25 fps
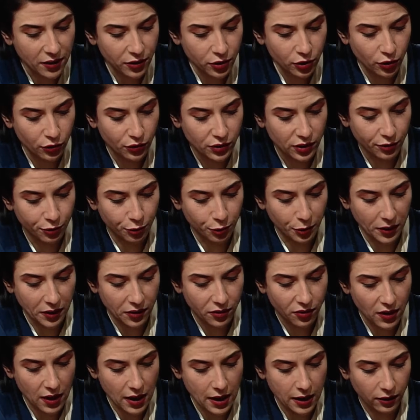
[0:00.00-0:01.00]
about two
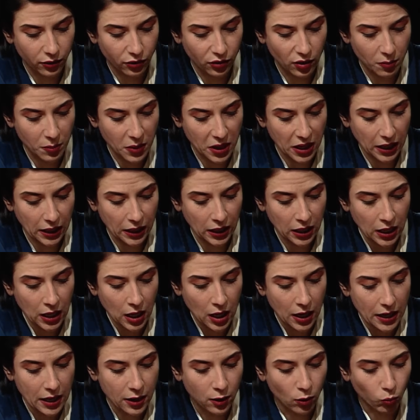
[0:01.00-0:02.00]
different things. I mean,
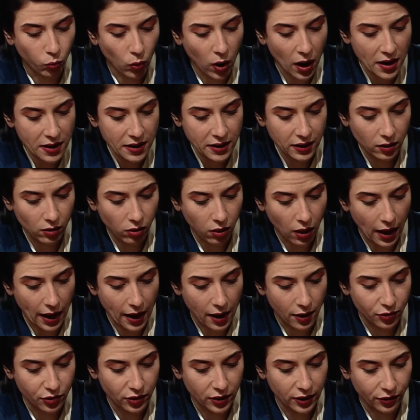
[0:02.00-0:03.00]
in a writing
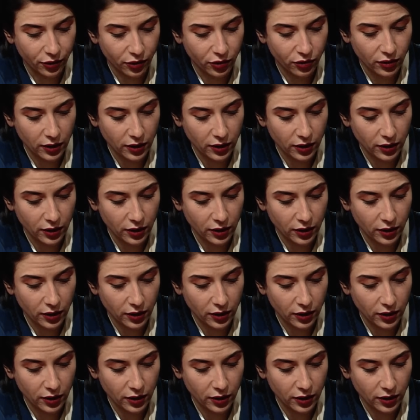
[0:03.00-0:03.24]
class,